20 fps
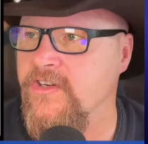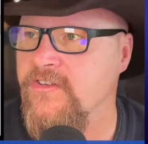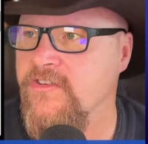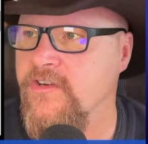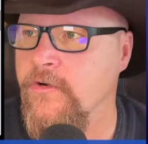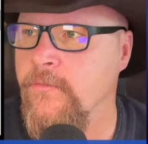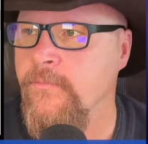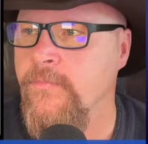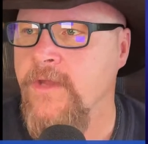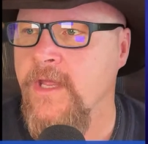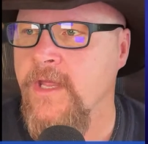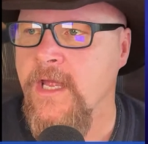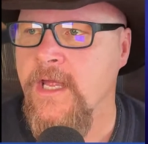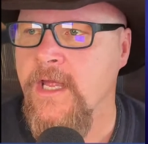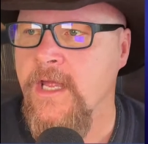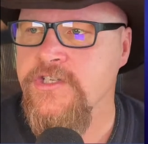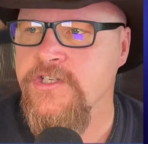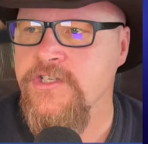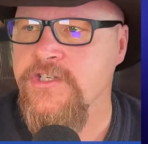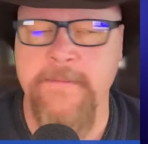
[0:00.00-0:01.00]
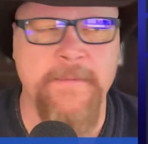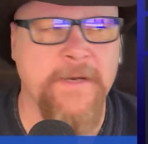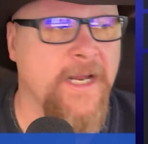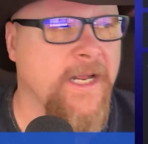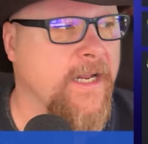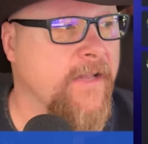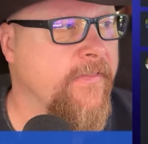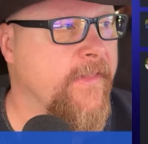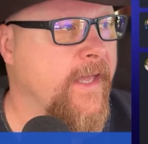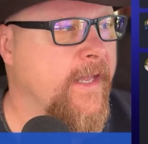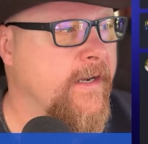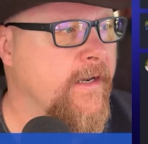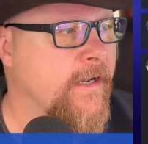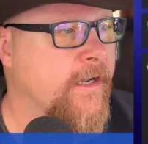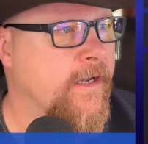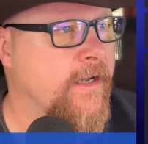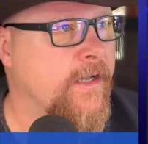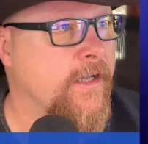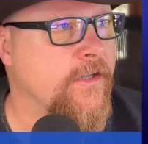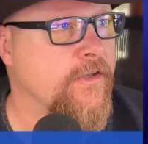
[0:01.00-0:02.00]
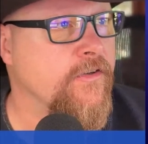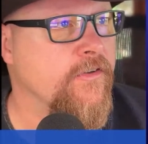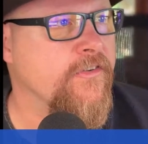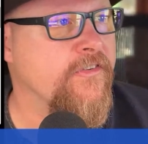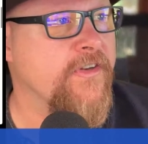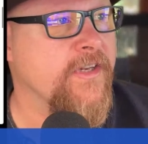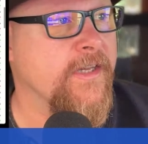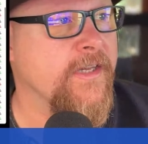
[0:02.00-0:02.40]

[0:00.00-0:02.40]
So just keep an eye on that, and you'll see